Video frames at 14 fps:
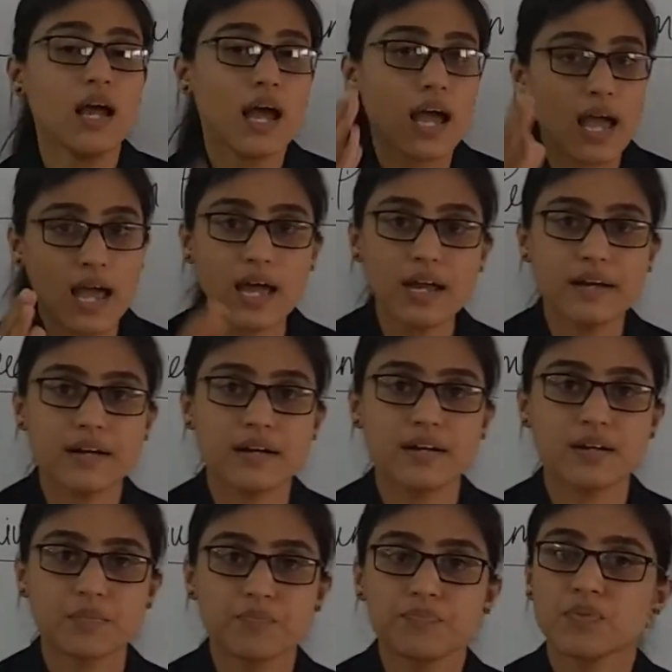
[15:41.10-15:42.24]
and
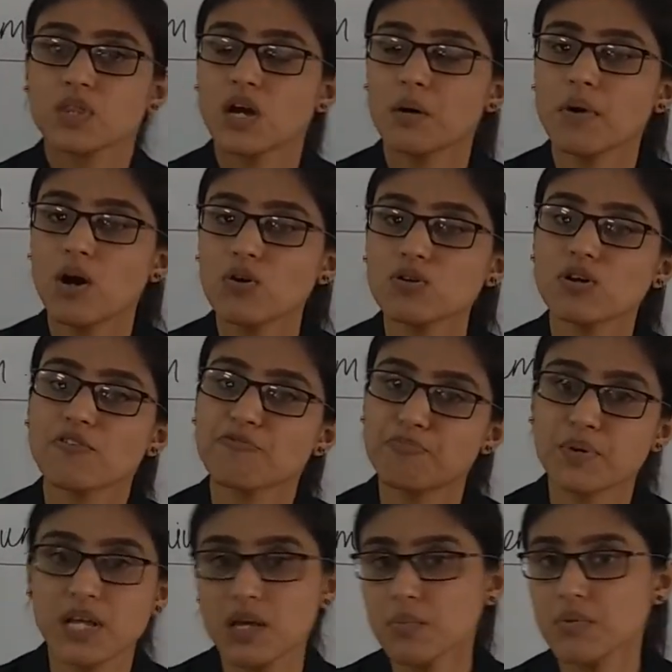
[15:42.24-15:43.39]
the amount of
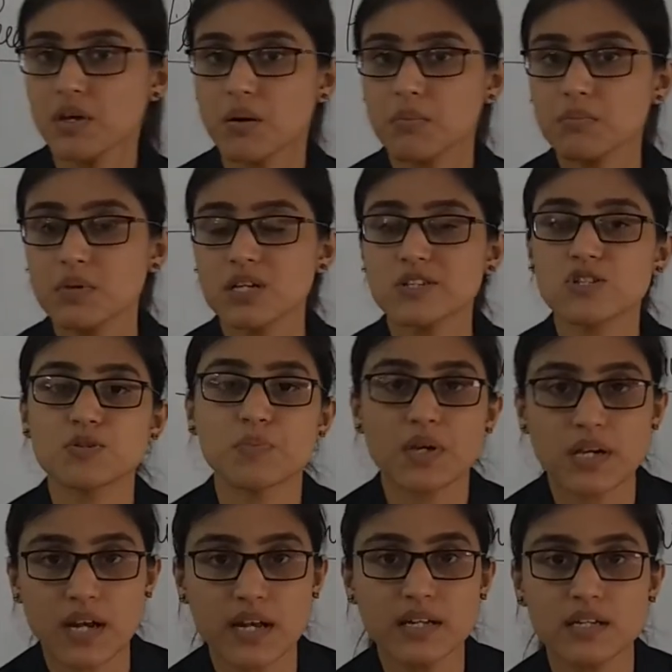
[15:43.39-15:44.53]
premium is to be
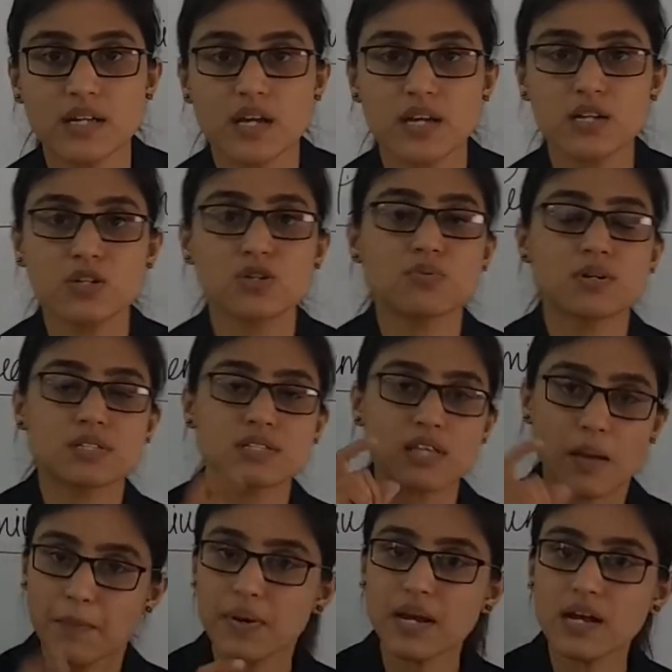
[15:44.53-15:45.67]
credited to a
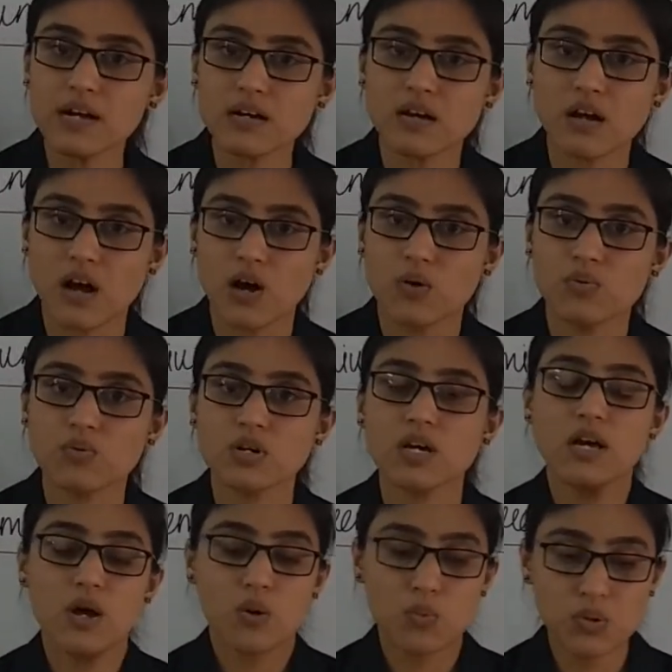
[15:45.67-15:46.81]
separate account,
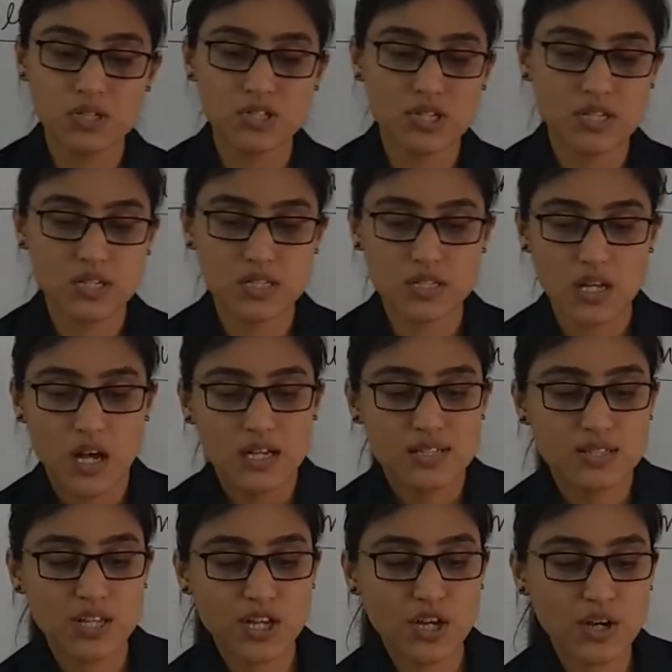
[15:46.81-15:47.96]
which is
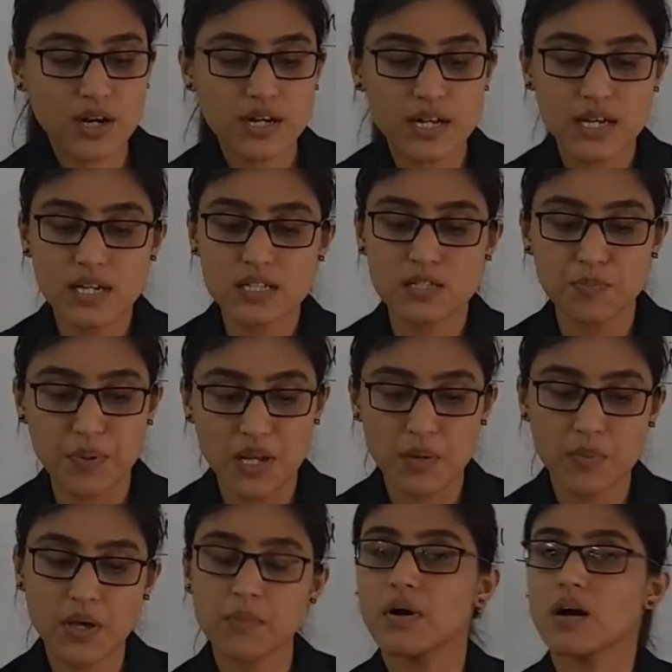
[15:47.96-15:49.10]
securities
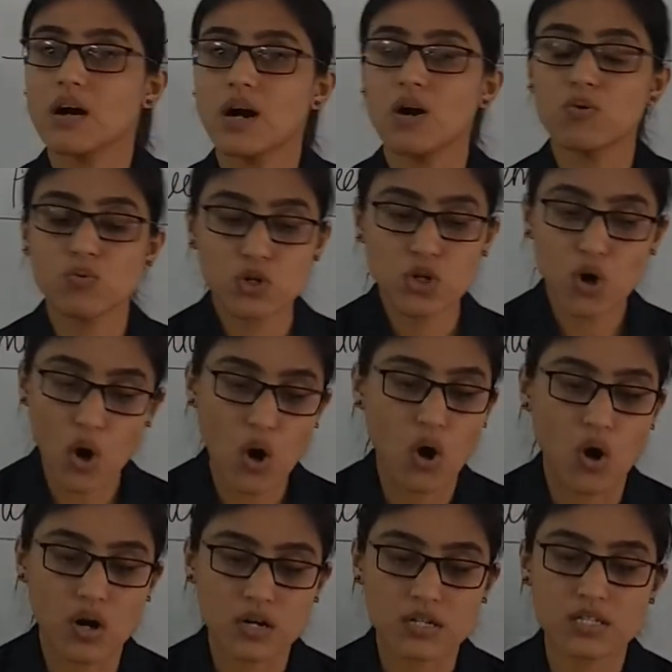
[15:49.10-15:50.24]
premium account
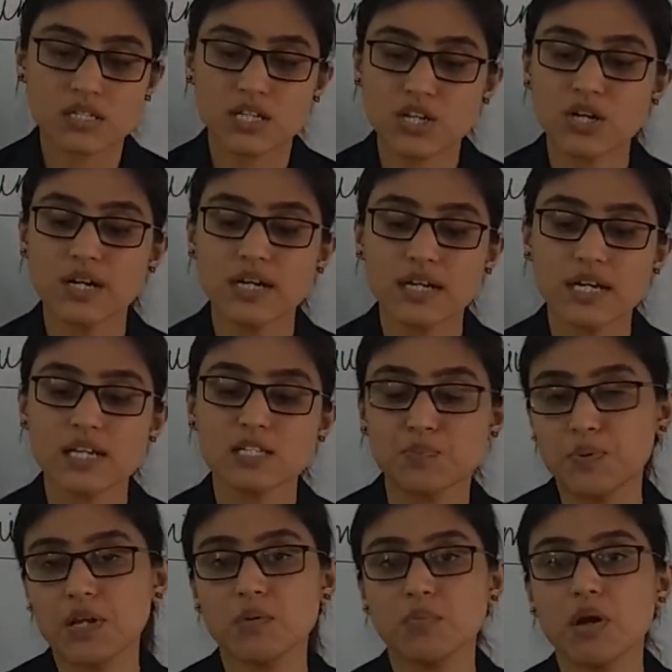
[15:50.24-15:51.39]
or securities
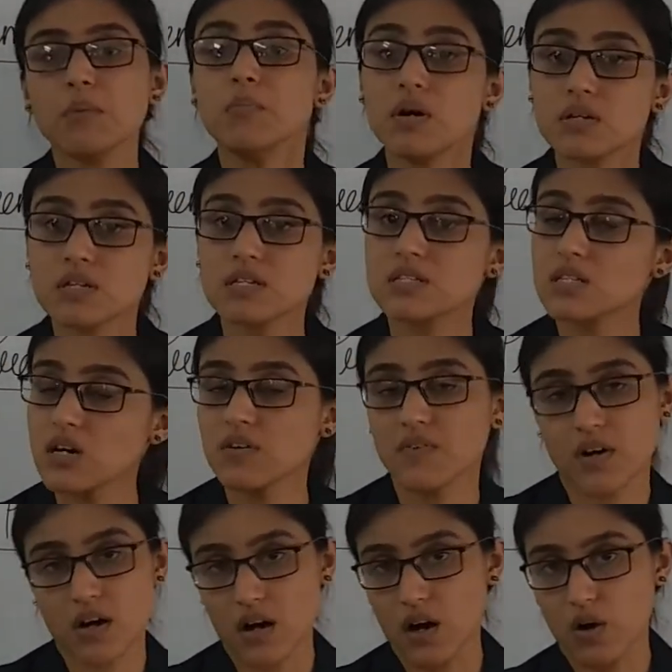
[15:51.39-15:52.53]
premium reserve
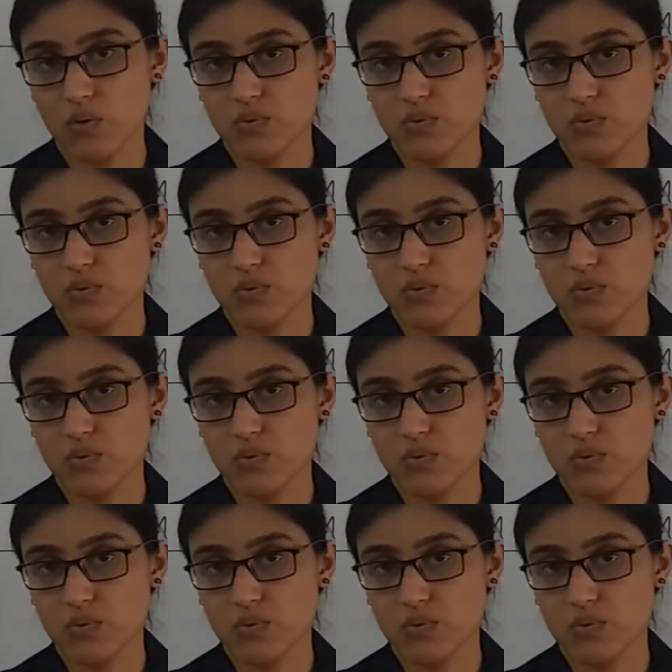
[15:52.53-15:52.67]
account.